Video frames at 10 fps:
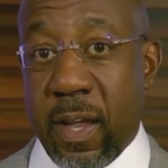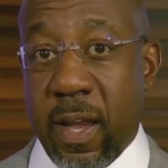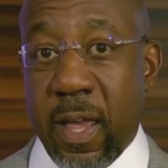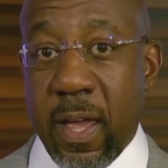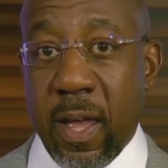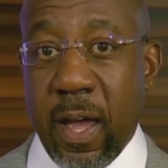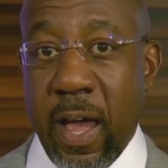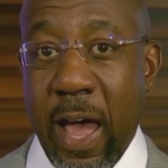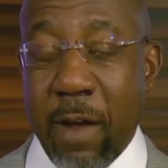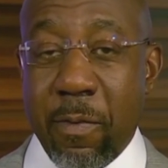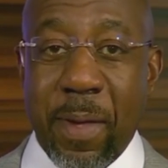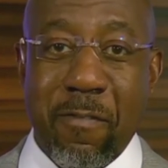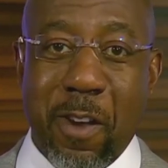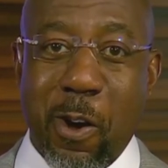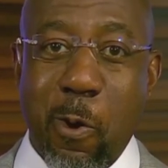And uh, I
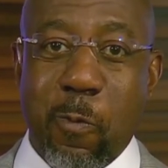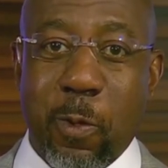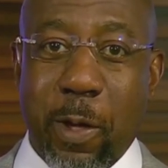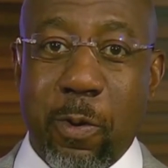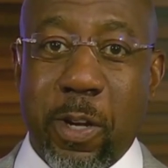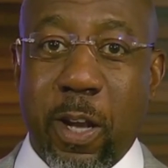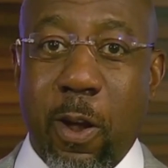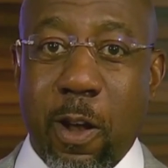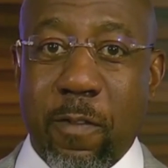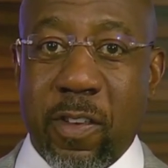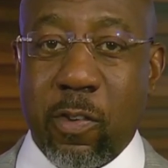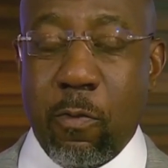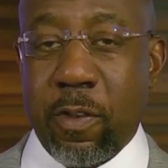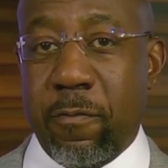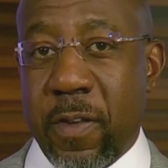remain very hopeful that we'll get all of this
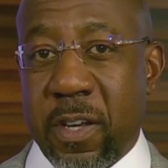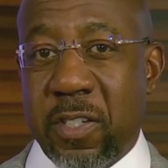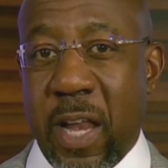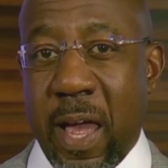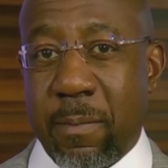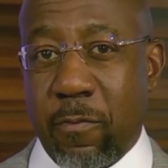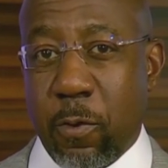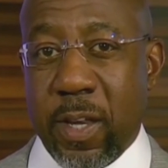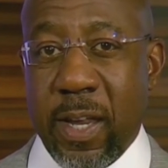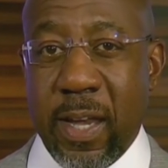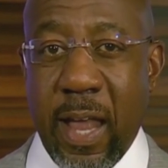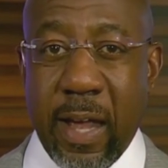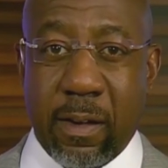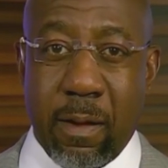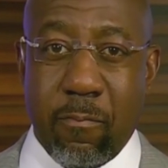over the finish line before the
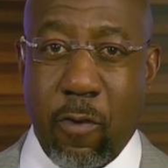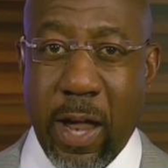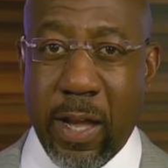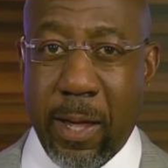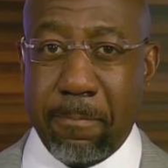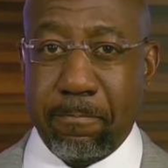deadline come Friday.